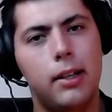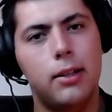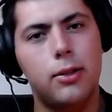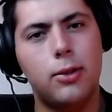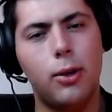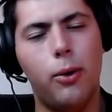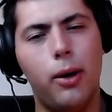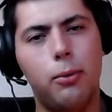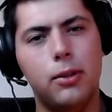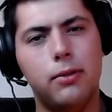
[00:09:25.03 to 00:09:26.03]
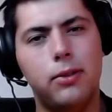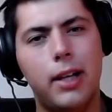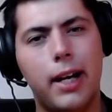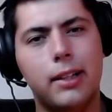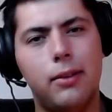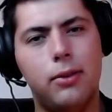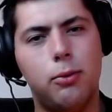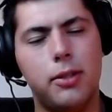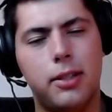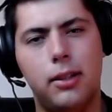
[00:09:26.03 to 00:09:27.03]
So I would have liked if it
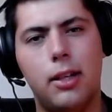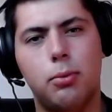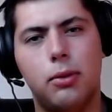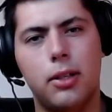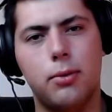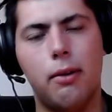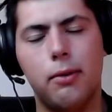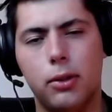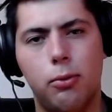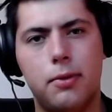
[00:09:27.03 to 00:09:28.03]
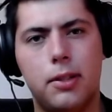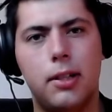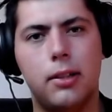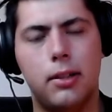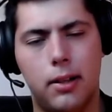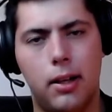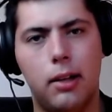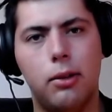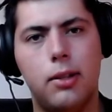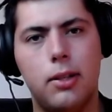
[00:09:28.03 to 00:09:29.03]
was in this one as well, even though we've seen it a
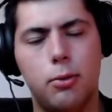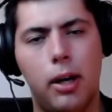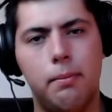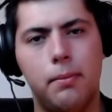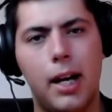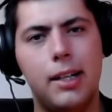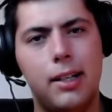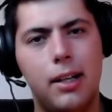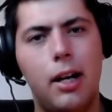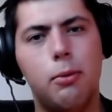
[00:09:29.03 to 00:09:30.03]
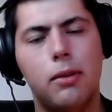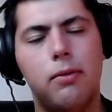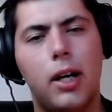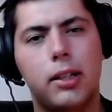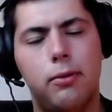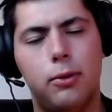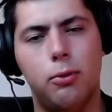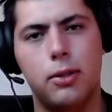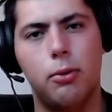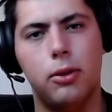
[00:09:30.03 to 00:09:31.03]
lot in Slime. I really would have liked if it
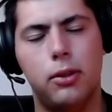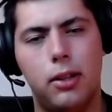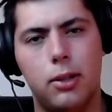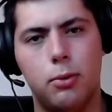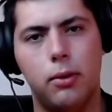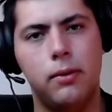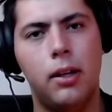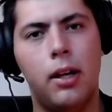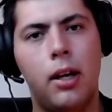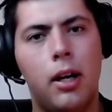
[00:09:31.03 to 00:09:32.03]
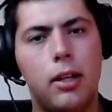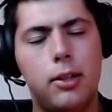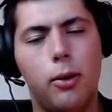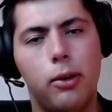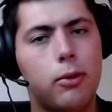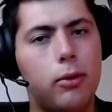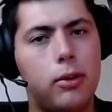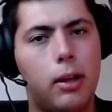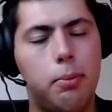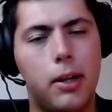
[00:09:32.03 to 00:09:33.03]
was a lot in this one. Still, it could
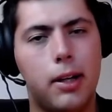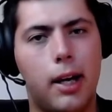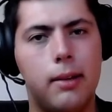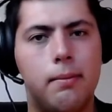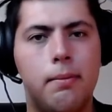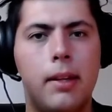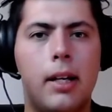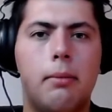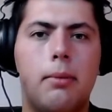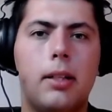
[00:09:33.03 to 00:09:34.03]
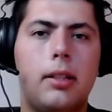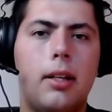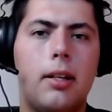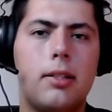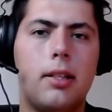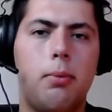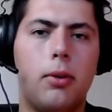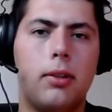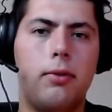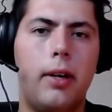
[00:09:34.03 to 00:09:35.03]
appear again, but here is the
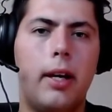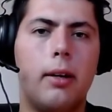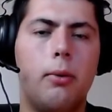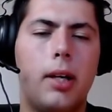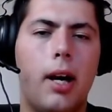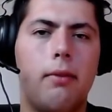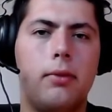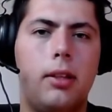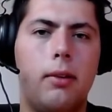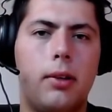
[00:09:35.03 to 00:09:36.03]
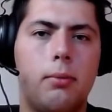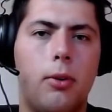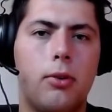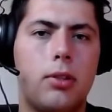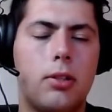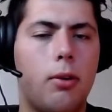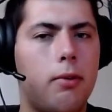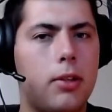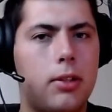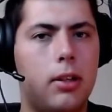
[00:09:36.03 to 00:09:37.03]
important thing, we have different monsters.
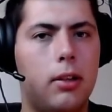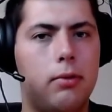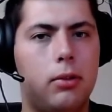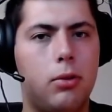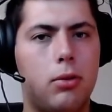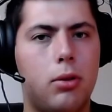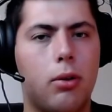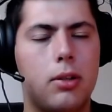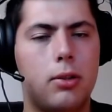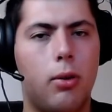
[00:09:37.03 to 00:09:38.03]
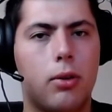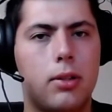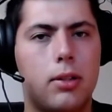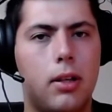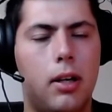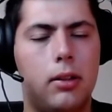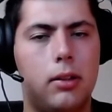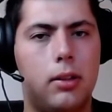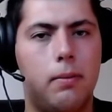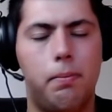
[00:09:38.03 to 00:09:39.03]
Obviously, you know, the two strongest orcs and
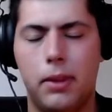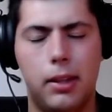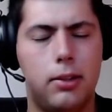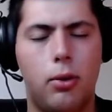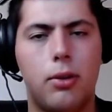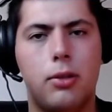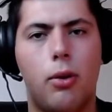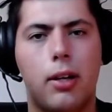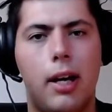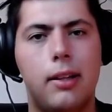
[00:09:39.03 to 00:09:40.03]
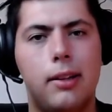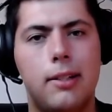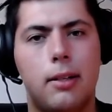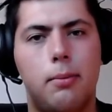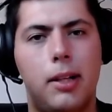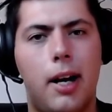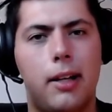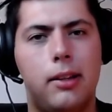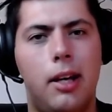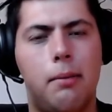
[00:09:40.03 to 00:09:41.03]
the strongest orc and lizardman
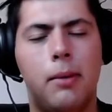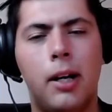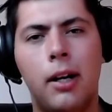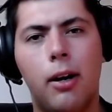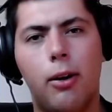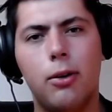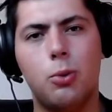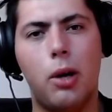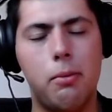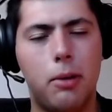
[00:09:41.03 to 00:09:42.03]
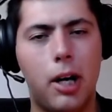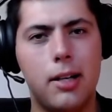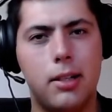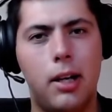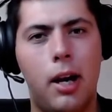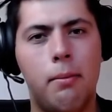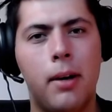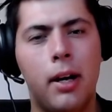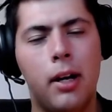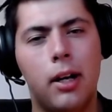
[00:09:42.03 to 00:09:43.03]
had name. Also, Emma has a name.
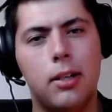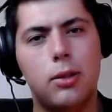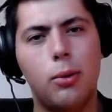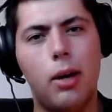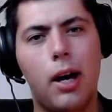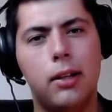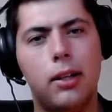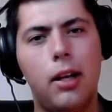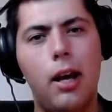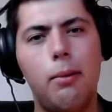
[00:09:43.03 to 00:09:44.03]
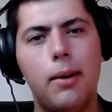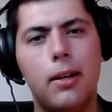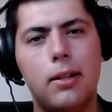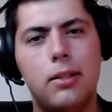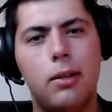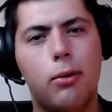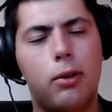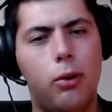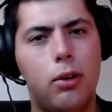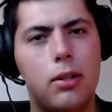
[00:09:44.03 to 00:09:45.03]
So yeah, the naming is still
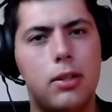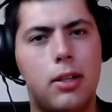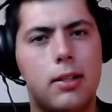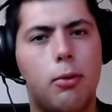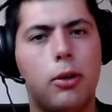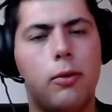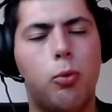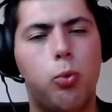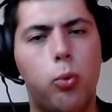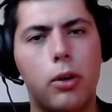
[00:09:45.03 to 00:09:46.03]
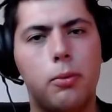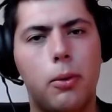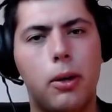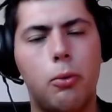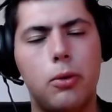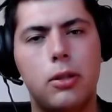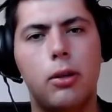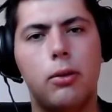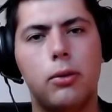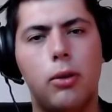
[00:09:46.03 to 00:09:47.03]
curious. There's a lot of world building we still
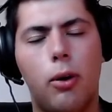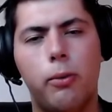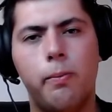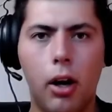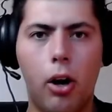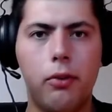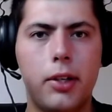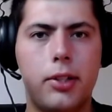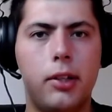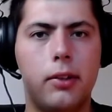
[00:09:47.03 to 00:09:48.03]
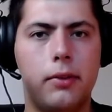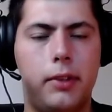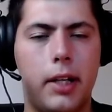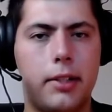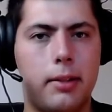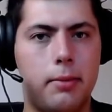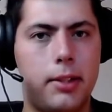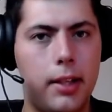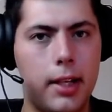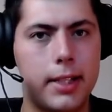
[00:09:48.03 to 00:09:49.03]
don't know. Obviously, you know, there's some
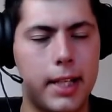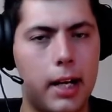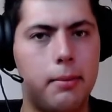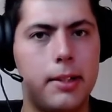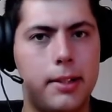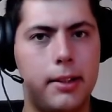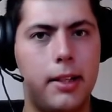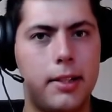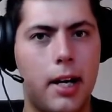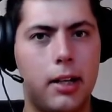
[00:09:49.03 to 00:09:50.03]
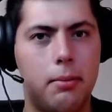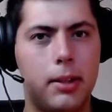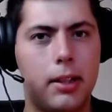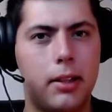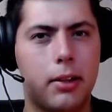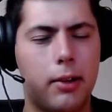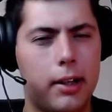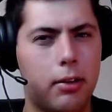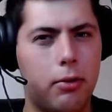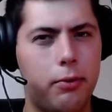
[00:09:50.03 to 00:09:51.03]
serious elements in this anime that are kind
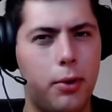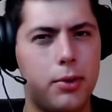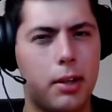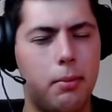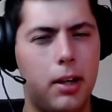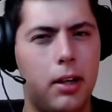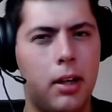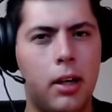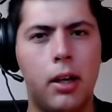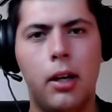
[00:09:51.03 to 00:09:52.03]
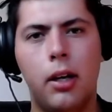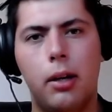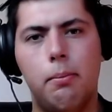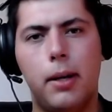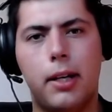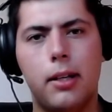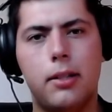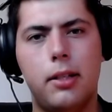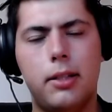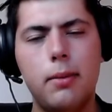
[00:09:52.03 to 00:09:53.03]
of confusing me, because
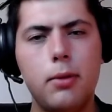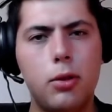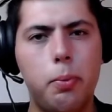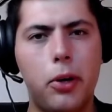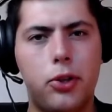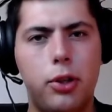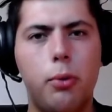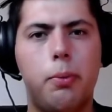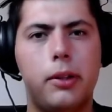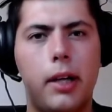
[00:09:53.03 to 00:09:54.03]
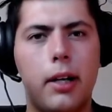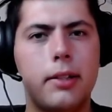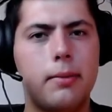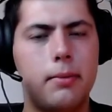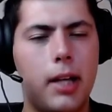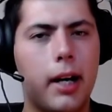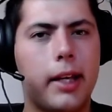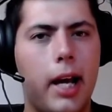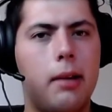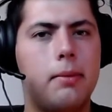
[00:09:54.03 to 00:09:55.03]
it seems super chill, but there are some dark
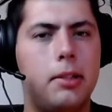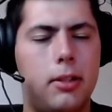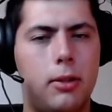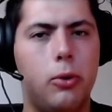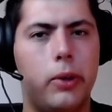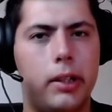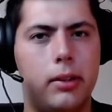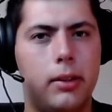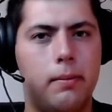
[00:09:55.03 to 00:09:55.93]
elements to it.